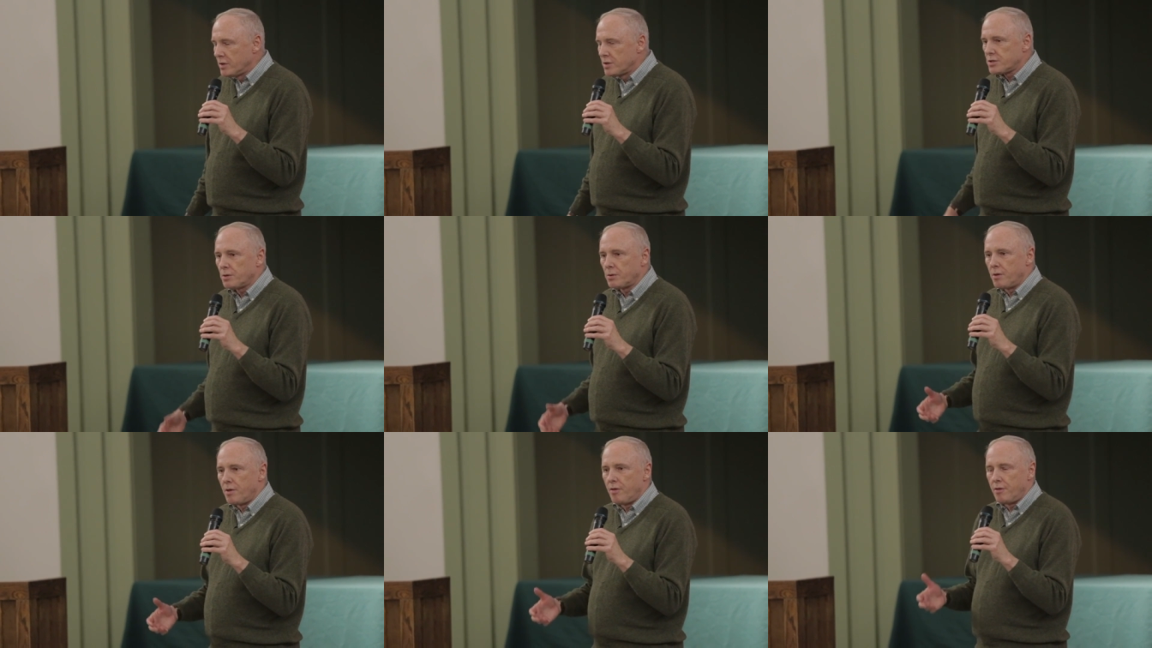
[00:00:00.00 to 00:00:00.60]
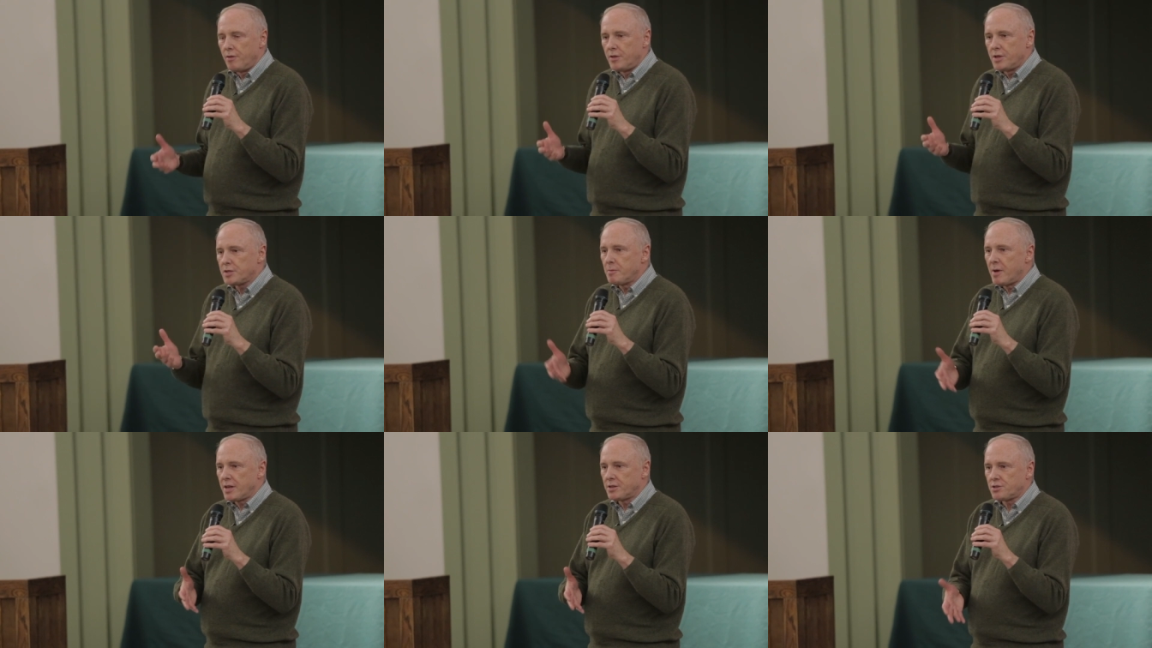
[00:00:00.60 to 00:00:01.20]
So uh,
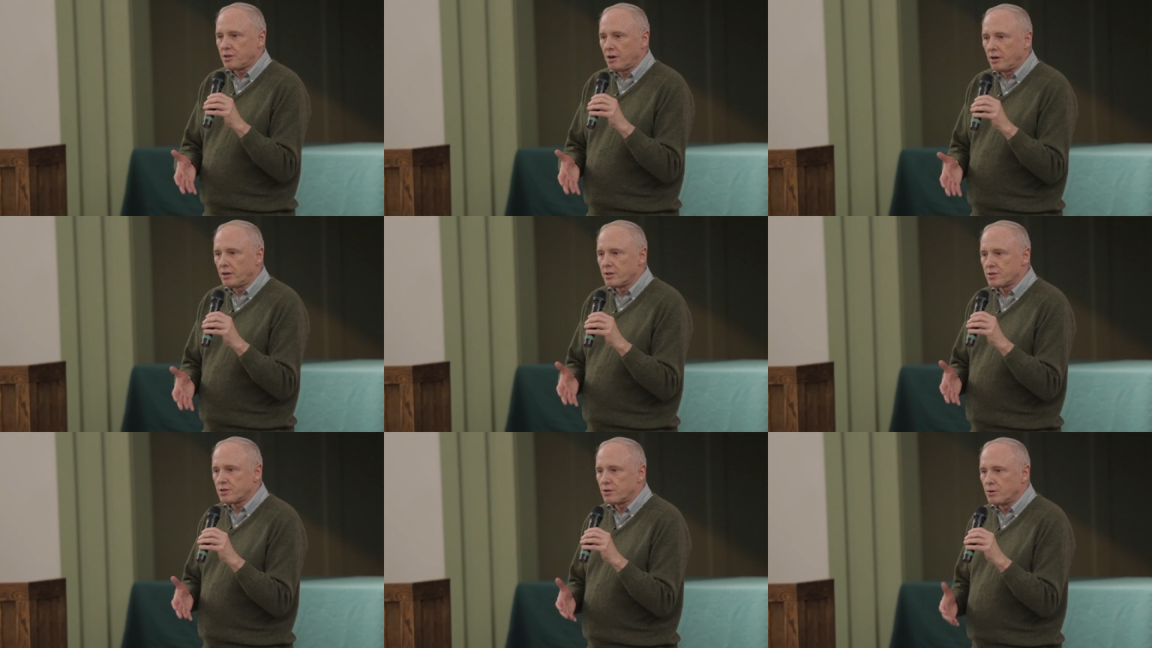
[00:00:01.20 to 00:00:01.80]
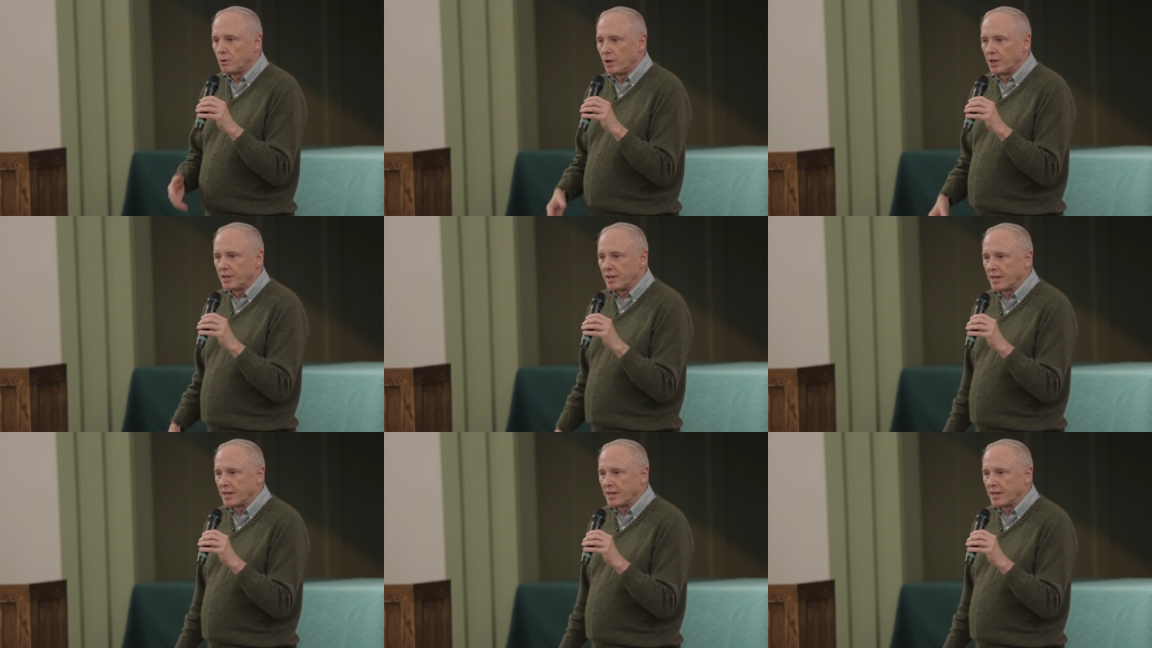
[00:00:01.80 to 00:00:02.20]
this man started a school in